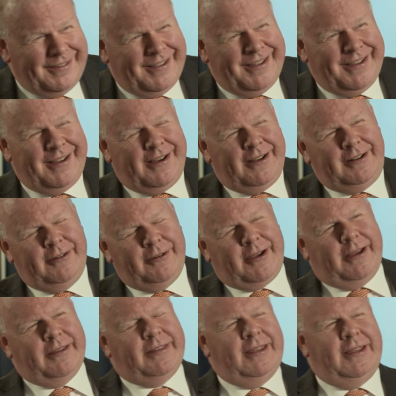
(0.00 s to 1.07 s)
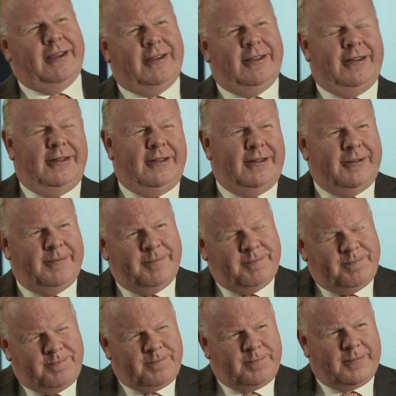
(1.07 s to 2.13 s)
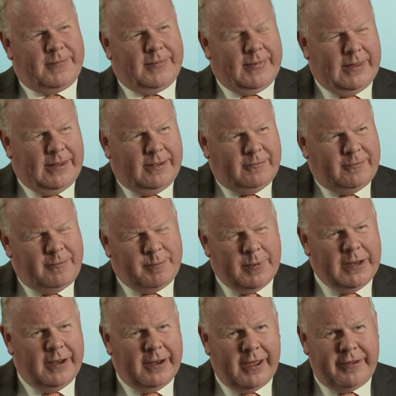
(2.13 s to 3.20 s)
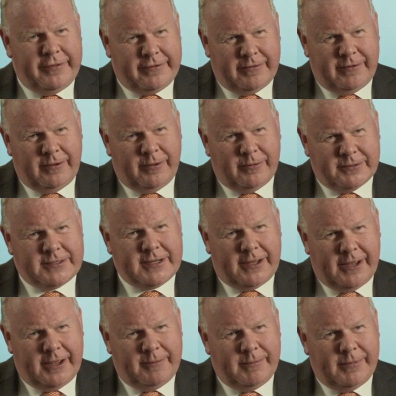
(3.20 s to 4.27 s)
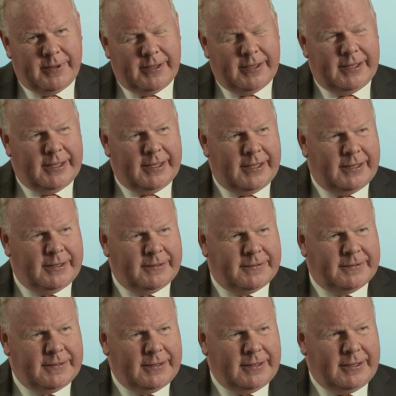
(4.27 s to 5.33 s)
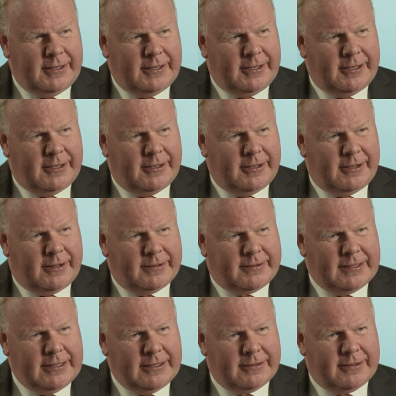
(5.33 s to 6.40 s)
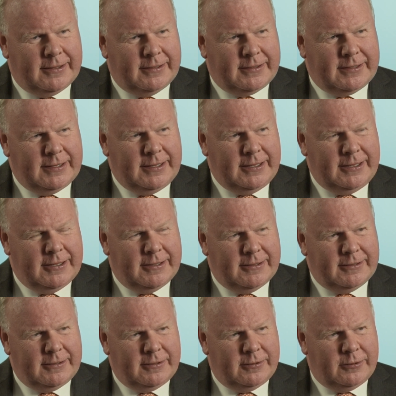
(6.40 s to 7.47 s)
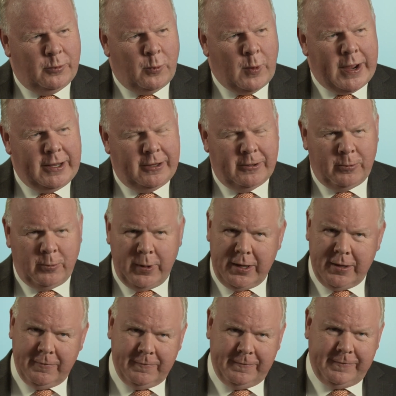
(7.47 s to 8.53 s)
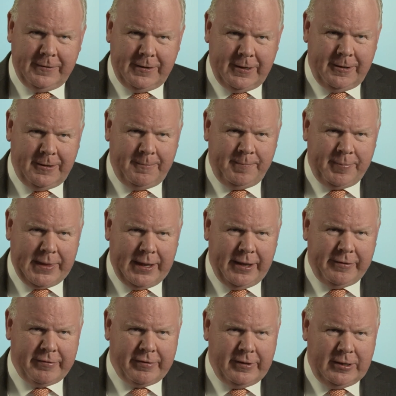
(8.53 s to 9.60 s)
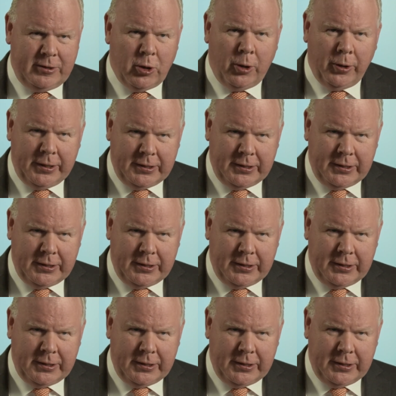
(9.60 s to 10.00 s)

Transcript: Yeah, look, I think we've been in Asia a long time, and I think that the way that we have actually gone